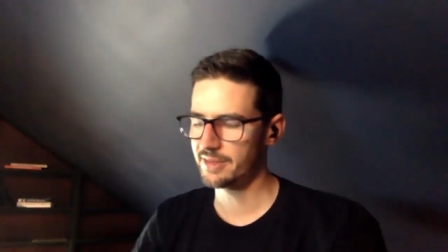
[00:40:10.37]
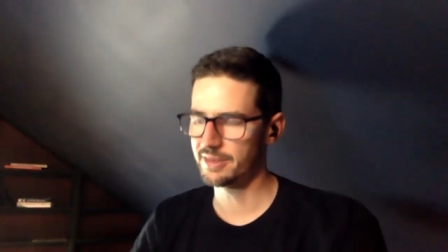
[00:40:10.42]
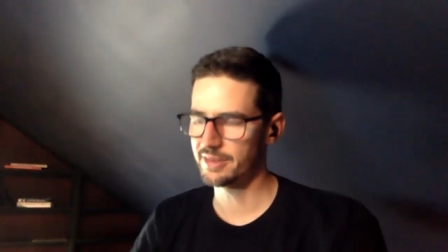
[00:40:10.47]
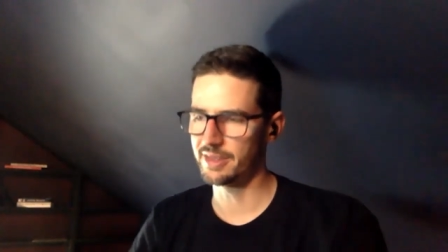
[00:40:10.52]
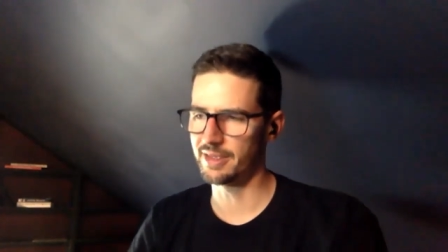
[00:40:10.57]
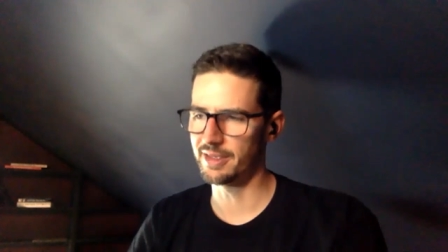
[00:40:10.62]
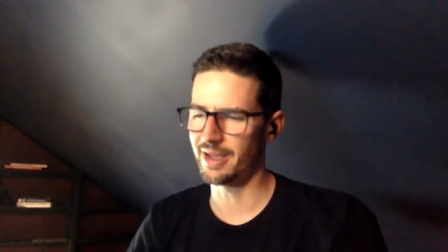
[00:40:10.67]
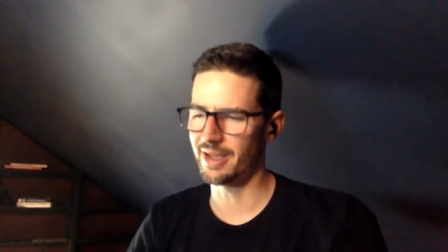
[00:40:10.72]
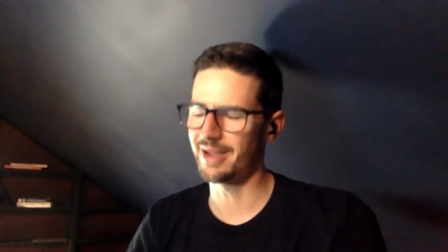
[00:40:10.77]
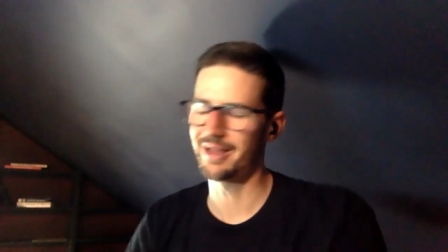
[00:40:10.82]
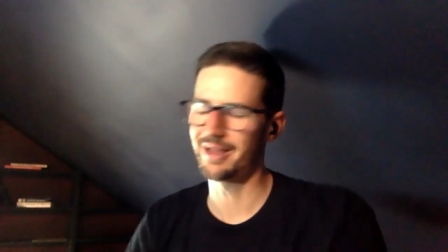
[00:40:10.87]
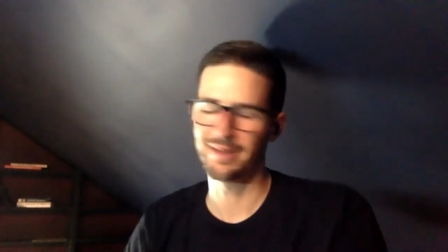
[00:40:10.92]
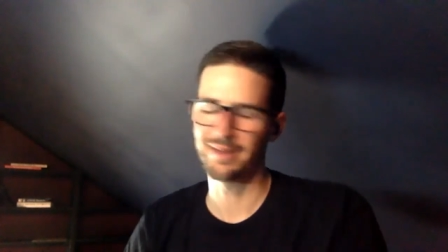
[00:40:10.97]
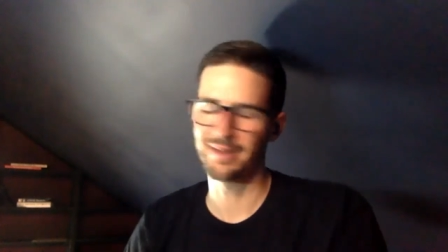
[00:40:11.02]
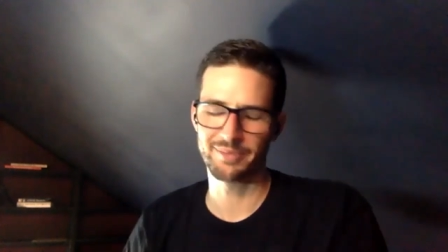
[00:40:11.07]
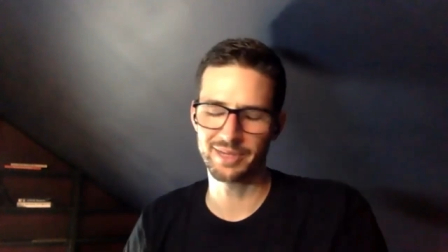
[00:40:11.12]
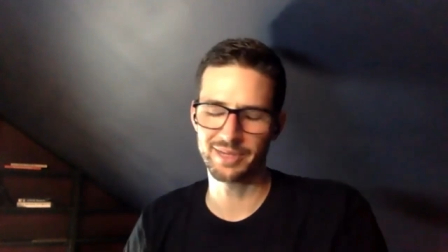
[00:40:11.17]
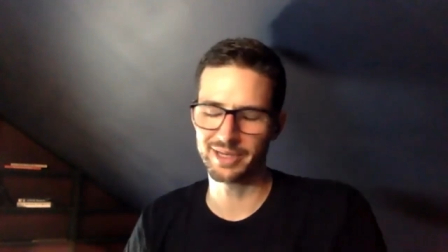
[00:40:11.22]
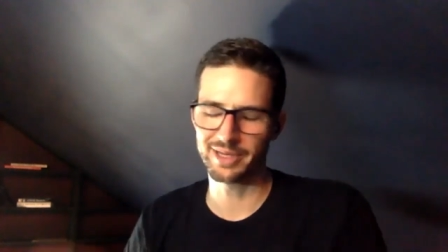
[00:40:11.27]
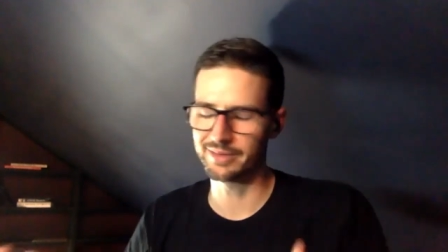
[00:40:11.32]
the,
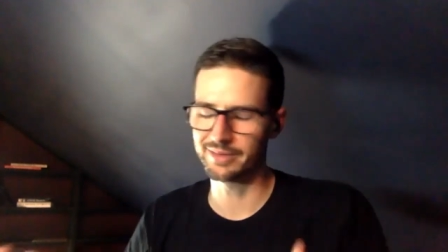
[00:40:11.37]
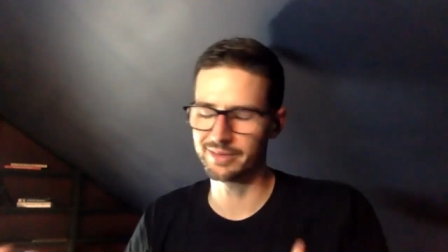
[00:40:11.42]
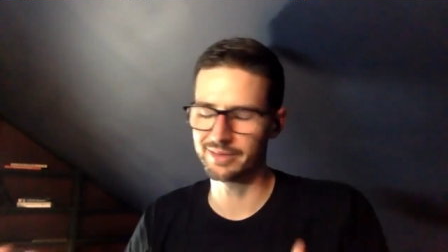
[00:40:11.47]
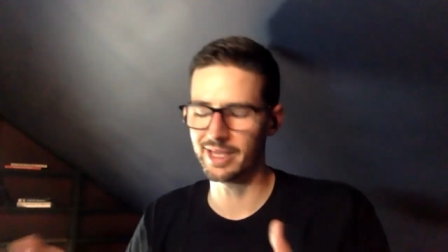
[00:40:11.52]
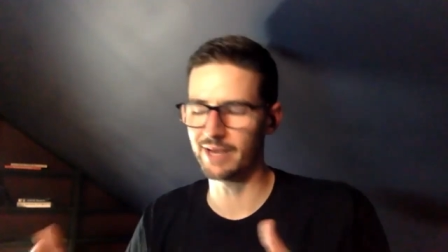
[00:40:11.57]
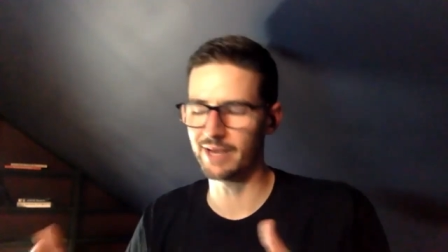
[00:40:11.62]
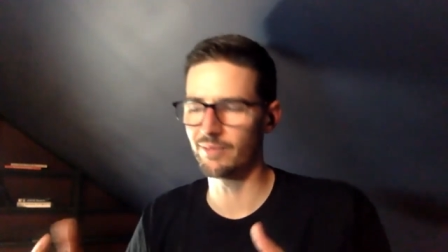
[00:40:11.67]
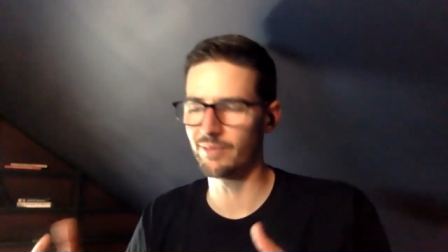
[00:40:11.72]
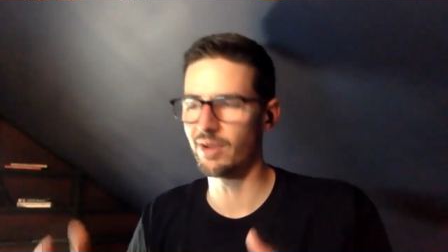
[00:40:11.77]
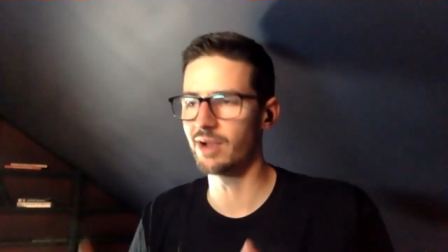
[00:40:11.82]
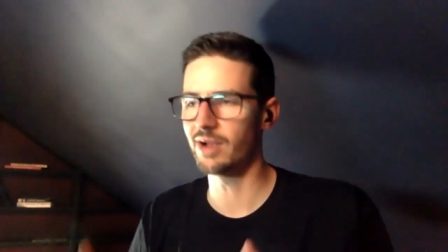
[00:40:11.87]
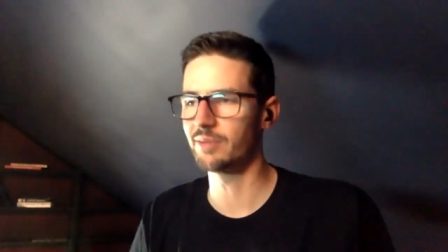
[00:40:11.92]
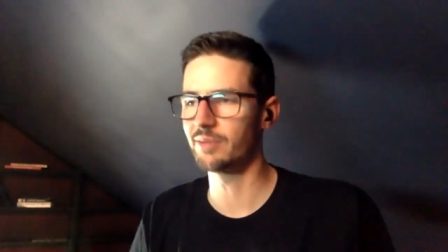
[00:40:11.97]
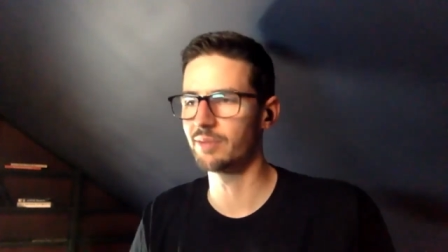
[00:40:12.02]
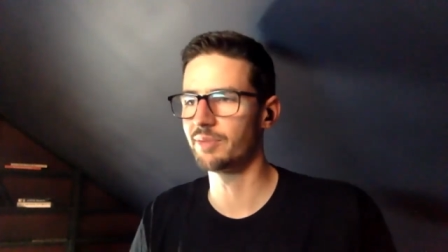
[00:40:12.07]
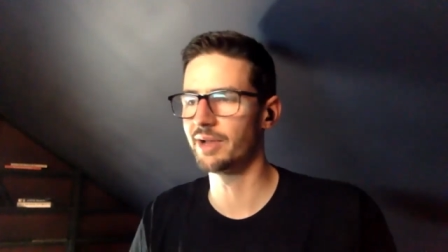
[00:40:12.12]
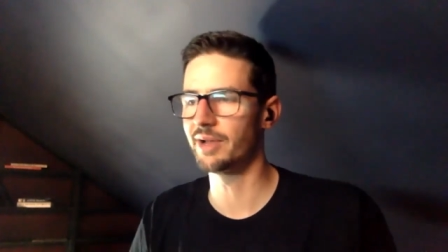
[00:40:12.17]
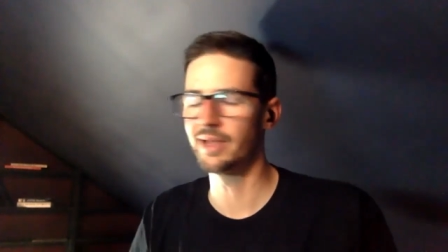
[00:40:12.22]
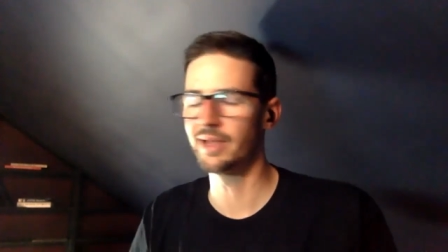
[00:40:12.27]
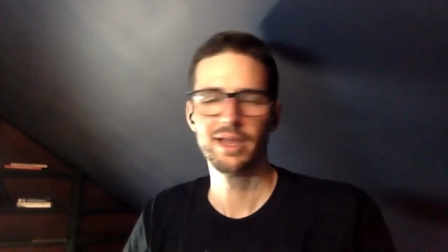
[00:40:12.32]
I'm going to get it wrong,
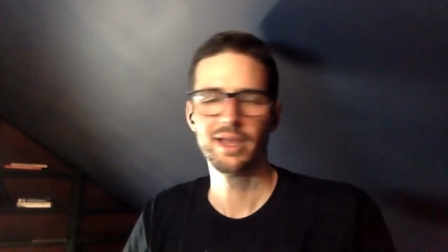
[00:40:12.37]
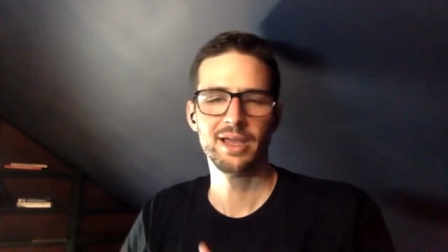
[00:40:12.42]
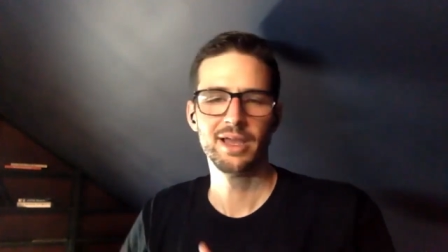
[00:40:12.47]
but